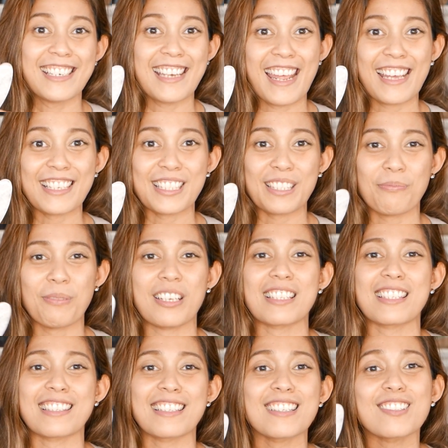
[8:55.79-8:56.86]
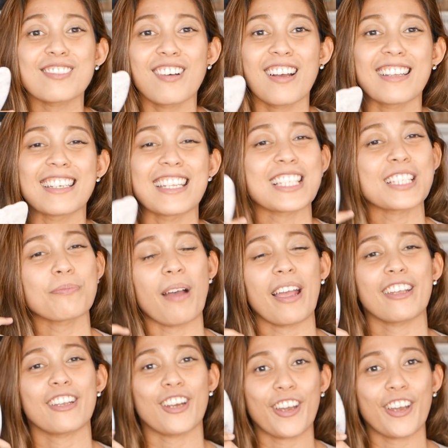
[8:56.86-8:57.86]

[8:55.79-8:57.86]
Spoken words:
next because this one is my